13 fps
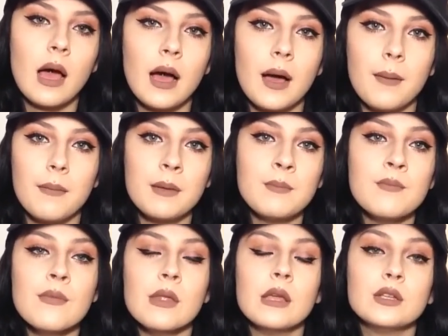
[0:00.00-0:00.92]
Um,
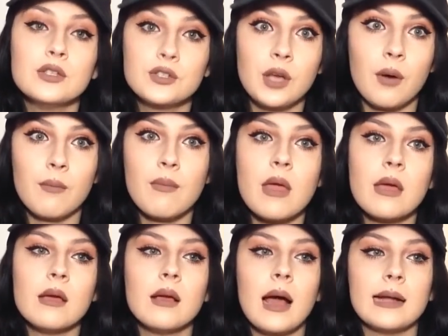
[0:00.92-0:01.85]
so
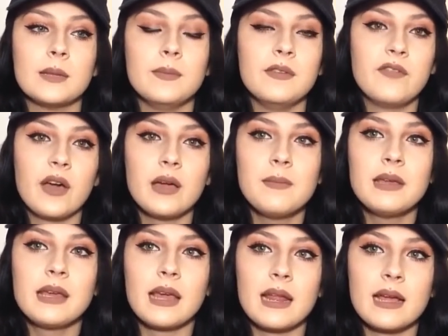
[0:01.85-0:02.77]
at the very
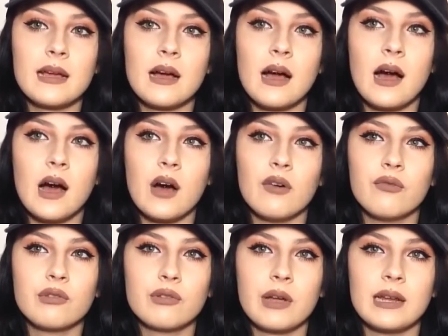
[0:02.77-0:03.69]
beginning
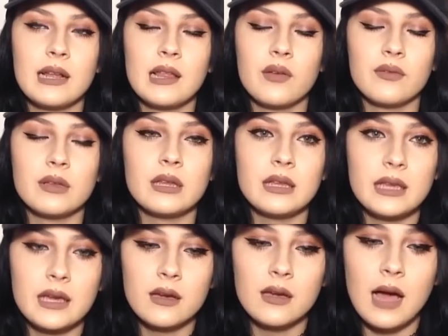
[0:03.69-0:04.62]
of grade eleven
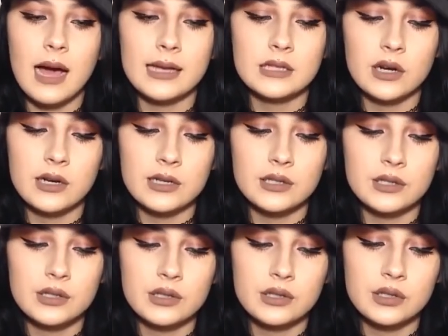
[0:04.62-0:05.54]
year, I started
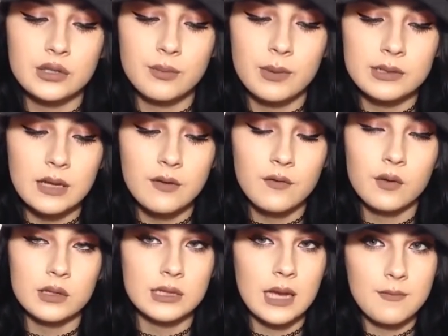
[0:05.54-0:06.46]
to present
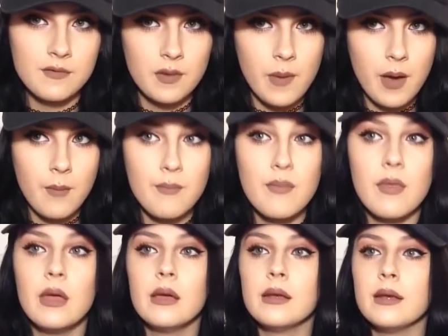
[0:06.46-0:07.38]
full time female.
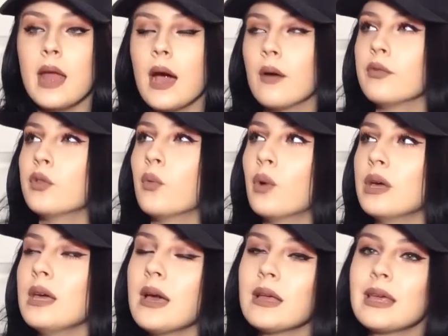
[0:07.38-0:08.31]
Now, the
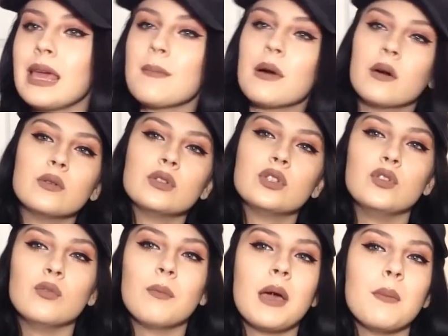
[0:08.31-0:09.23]
way I came out
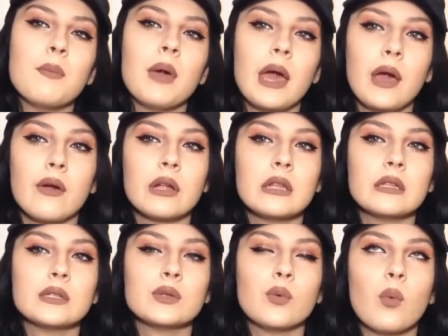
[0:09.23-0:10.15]
to my
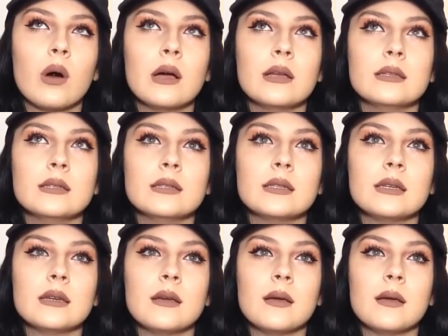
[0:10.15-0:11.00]
parents was